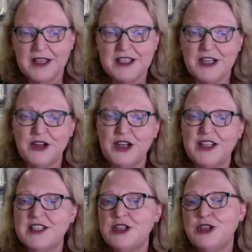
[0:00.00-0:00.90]
So
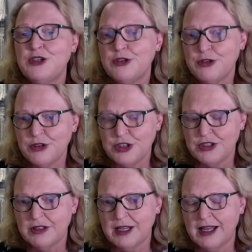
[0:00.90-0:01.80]
there's a huge
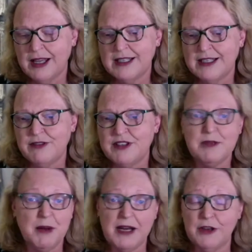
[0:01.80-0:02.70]
difference
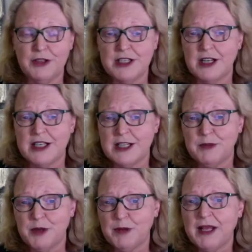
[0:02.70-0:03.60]
depending on the size of the
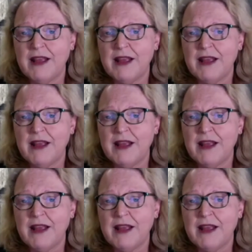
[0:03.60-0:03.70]
property